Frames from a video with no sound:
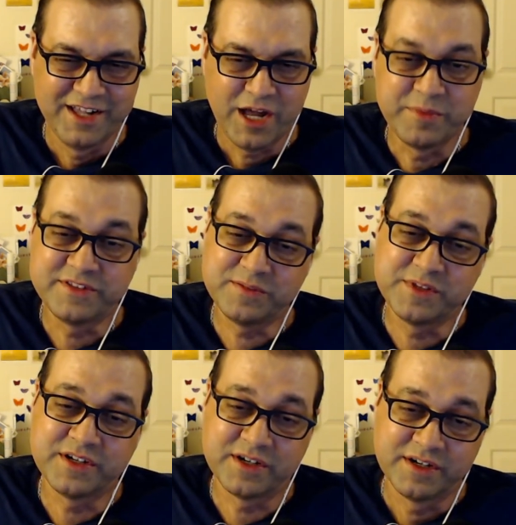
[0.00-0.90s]
I mean, some of
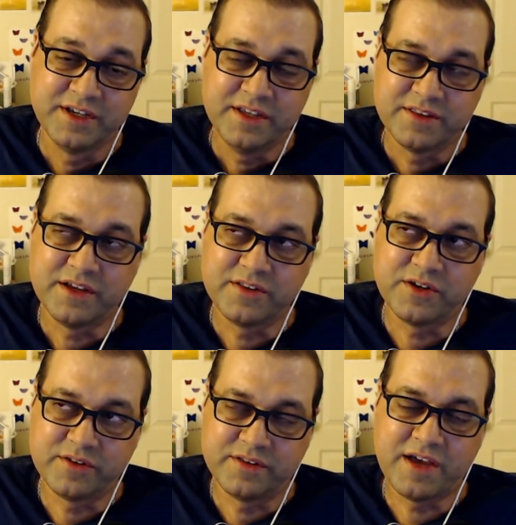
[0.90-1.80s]

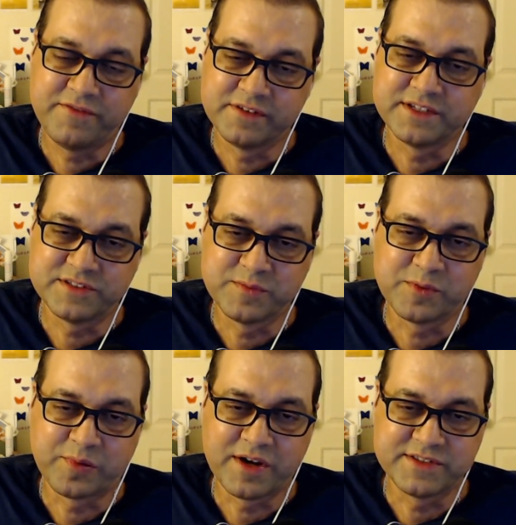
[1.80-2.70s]
they're definitely some of the
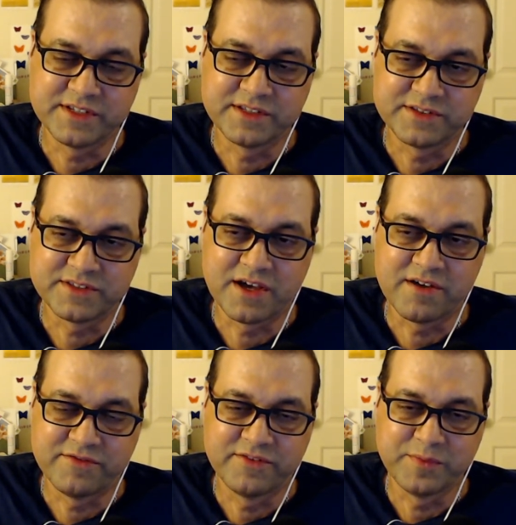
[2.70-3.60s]
pricing
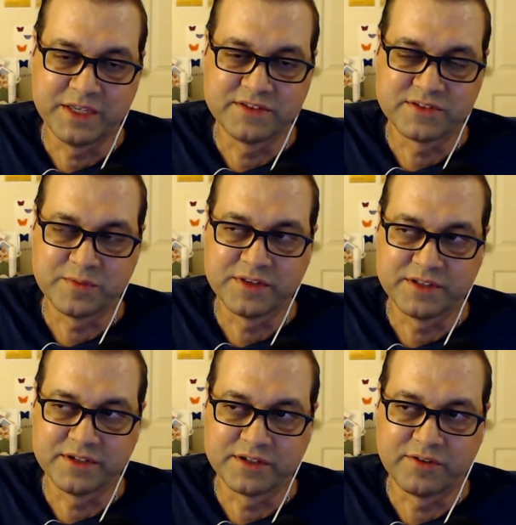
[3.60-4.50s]
stuff. I mean, some of
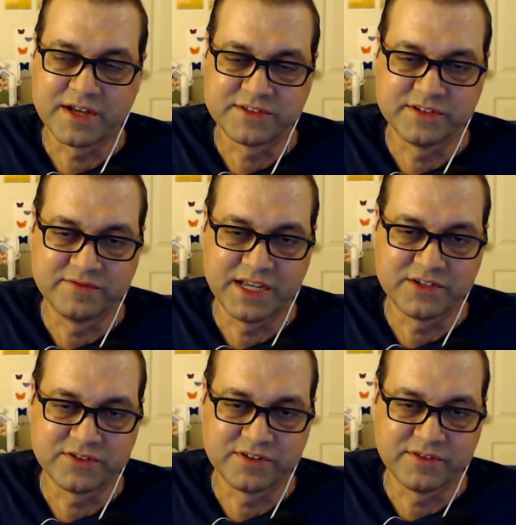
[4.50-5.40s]
the aggressive
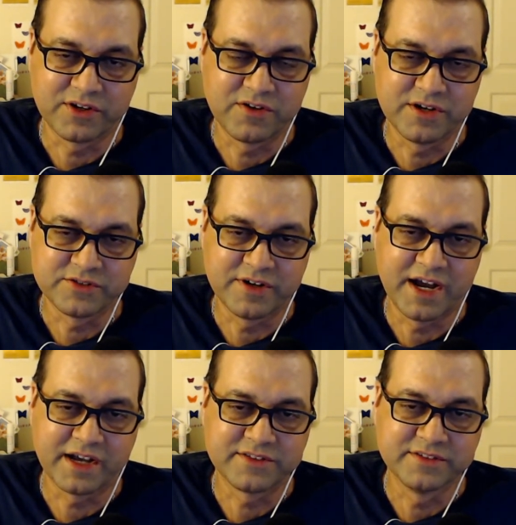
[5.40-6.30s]
nature of their
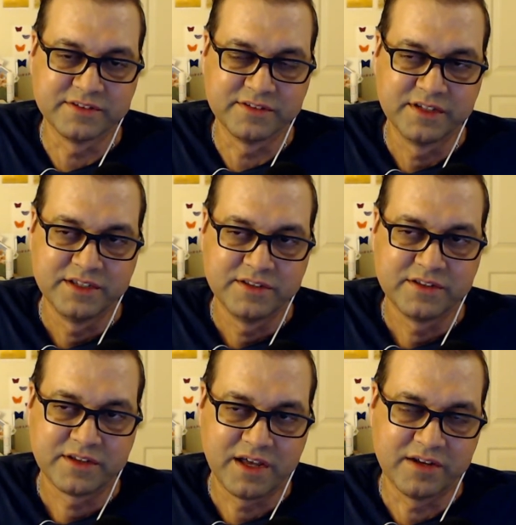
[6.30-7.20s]
contracts and
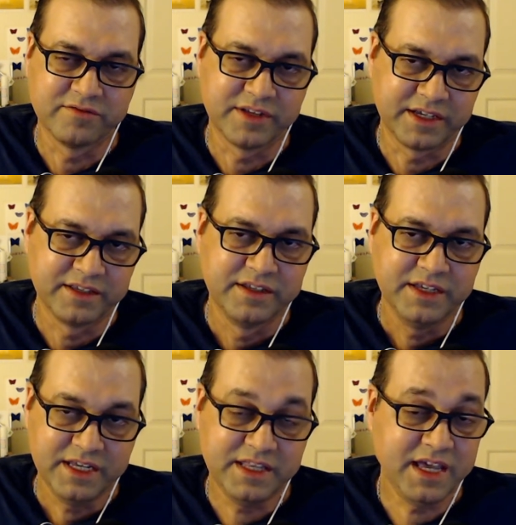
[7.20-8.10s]
kind of like,
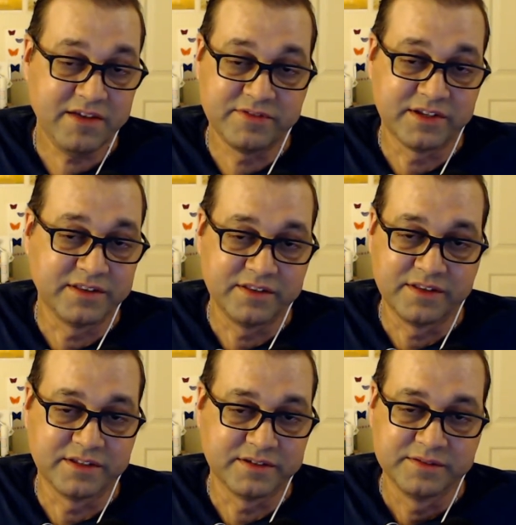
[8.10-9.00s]
and they have done
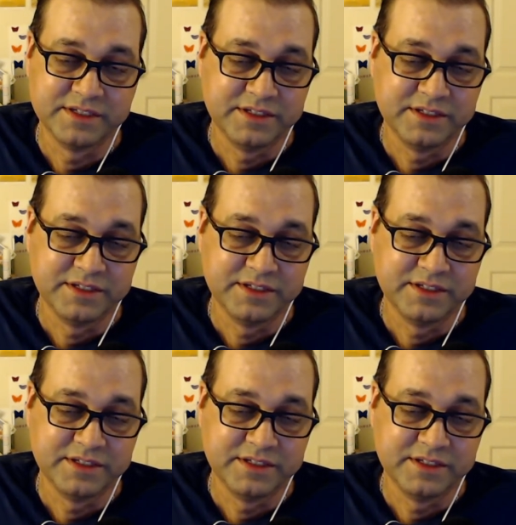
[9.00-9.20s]
the